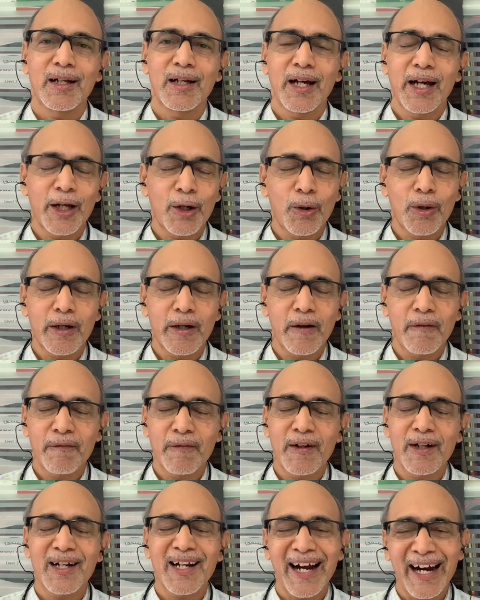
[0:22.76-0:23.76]
I got
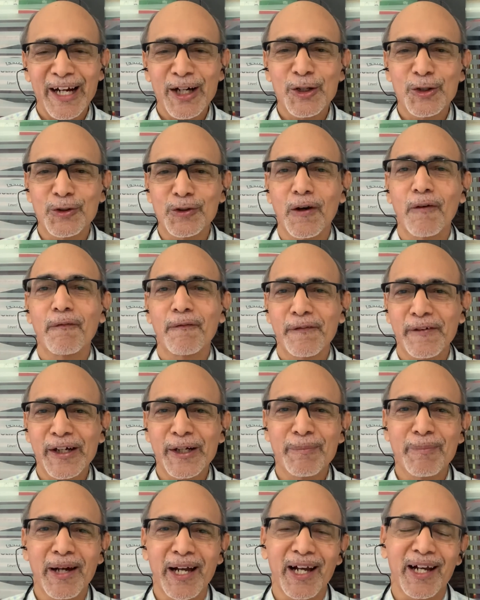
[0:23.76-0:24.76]
different kinds of
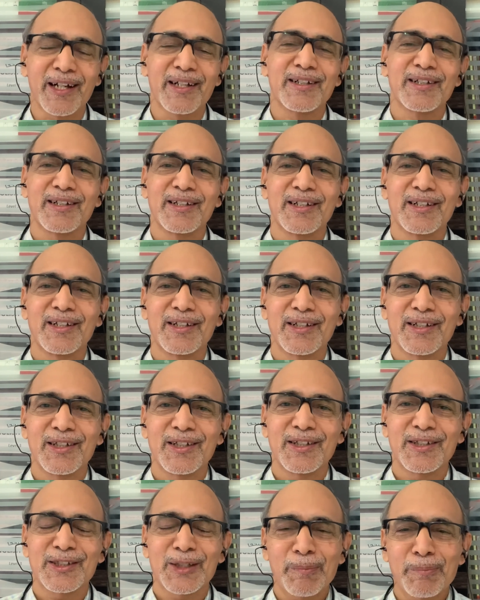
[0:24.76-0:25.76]
feedback.
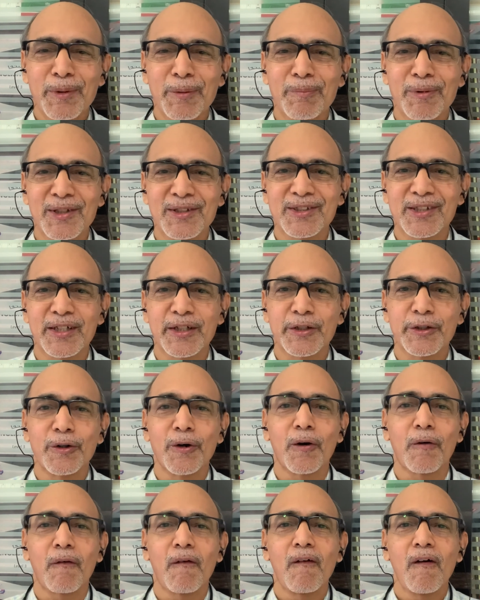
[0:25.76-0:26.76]
Some people said,
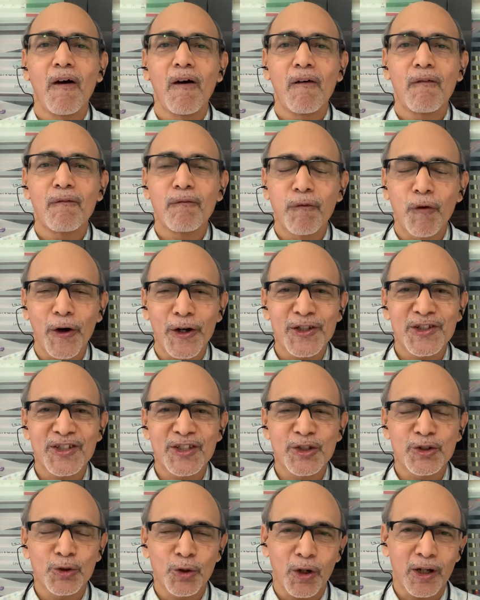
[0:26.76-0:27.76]
your voice
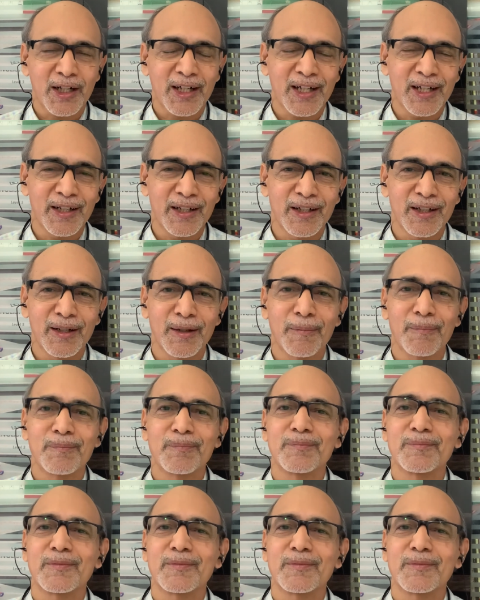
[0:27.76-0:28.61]
is not clear.